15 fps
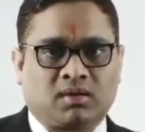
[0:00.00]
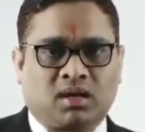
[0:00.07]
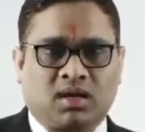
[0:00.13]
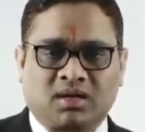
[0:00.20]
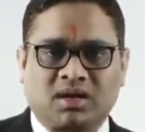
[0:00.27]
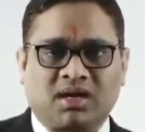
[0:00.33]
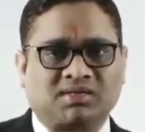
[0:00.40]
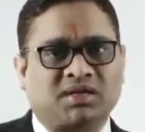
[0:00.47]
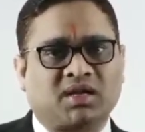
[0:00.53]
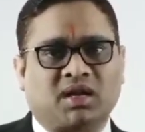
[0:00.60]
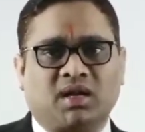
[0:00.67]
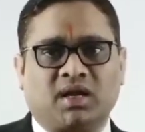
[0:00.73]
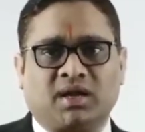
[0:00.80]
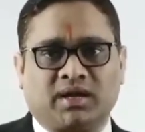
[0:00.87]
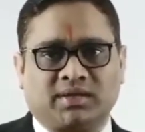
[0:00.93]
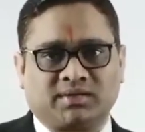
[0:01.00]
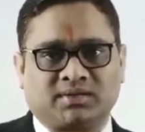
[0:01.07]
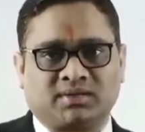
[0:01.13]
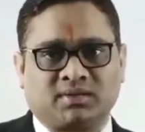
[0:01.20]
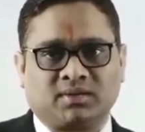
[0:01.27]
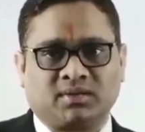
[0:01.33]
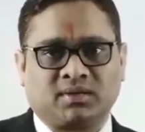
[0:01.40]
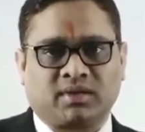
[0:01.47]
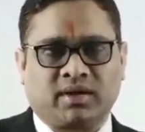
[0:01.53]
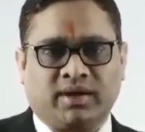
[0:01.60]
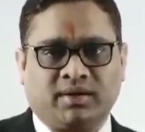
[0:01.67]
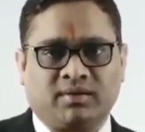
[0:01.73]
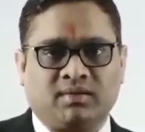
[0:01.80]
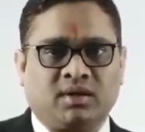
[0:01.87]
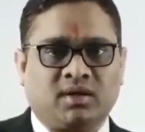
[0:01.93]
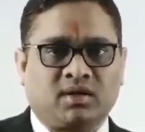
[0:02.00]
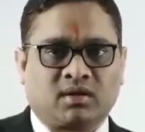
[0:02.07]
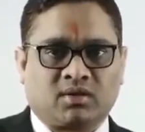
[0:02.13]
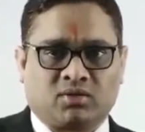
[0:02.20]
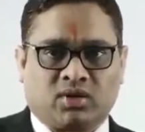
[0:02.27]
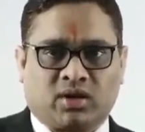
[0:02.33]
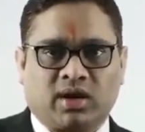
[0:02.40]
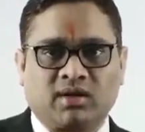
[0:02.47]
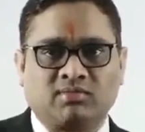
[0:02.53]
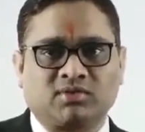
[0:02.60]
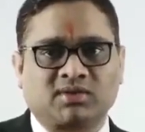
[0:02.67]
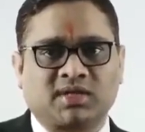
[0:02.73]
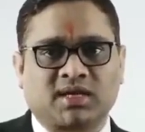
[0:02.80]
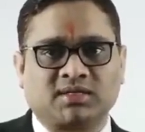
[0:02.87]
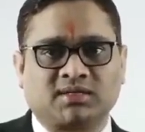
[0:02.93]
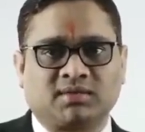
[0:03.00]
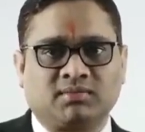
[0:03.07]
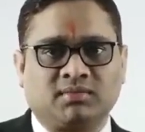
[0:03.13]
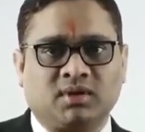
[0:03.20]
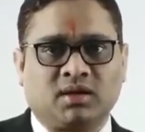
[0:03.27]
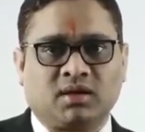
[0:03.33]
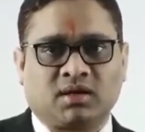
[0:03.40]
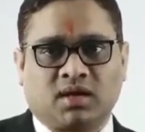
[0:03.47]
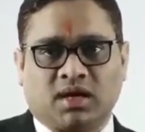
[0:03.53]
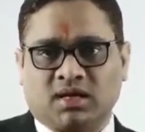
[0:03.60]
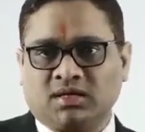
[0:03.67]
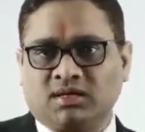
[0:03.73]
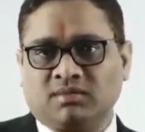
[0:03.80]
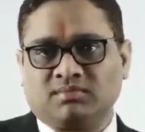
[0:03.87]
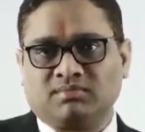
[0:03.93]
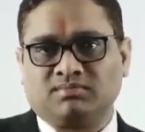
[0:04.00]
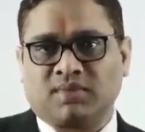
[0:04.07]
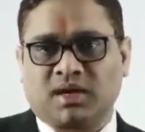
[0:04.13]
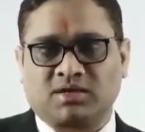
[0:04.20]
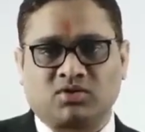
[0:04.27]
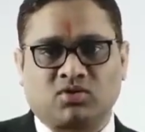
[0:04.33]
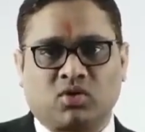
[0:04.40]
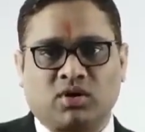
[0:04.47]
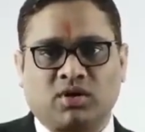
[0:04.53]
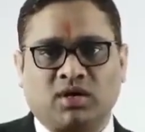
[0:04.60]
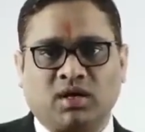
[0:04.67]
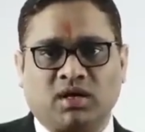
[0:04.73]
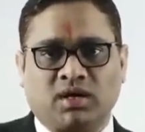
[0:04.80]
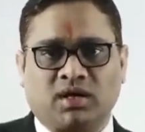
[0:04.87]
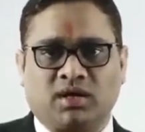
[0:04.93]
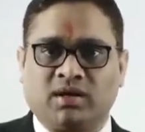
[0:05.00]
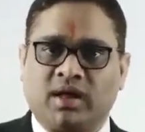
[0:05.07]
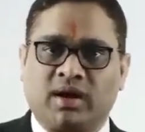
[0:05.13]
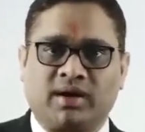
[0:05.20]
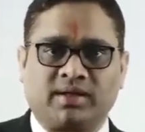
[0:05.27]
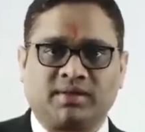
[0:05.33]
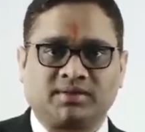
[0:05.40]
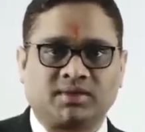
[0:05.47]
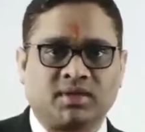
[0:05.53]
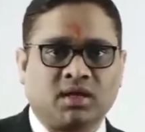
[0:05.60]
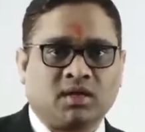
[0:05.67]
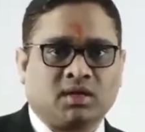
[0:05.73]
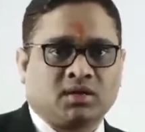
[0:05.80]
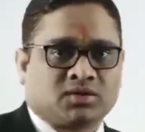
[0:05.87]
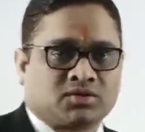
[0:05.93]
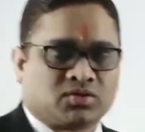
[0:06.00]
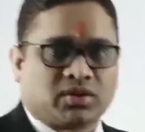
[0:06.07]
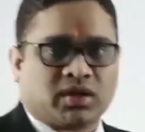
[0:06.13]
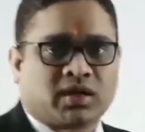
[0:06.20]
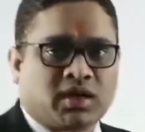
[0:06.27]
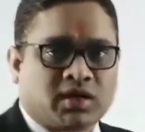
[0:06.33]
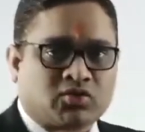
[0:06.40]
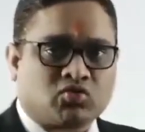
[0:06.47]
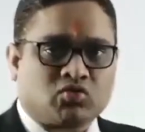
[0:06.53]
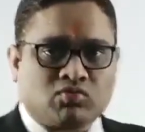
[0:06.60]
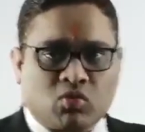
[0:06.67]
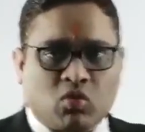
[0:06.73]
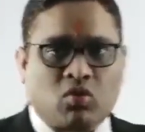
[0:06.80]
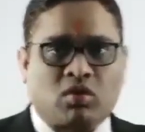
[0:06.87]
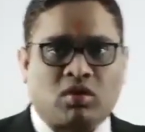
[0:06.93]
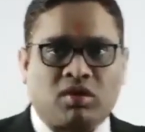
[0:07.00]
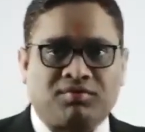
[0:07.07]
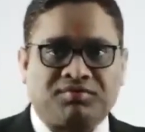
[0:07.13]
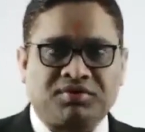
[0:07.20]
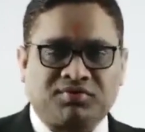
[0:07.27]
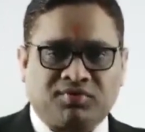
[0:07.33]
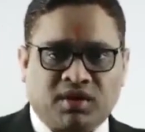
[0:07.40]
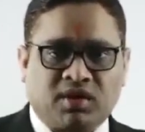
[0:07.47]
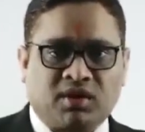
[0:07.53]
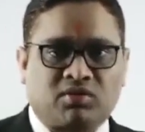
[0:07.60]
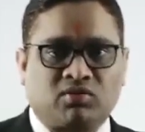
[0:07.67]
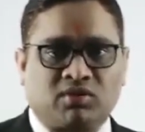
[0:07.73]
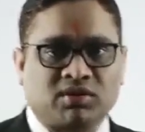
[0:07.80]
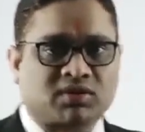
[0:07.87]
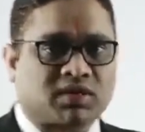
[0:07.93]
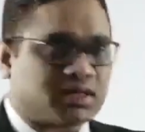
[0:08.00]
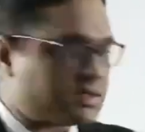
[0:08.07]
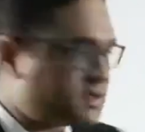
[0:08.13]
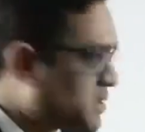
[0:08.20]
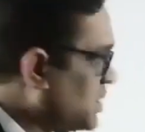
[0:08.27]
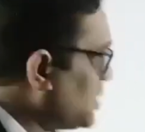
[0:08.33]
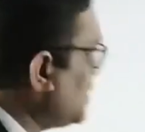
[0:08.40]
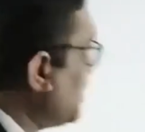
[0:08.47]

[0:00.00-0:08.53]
unclassic inheritance, right? Gonadal mosaicism and mitochondrial inheritance. So there are two more which we need to discuss,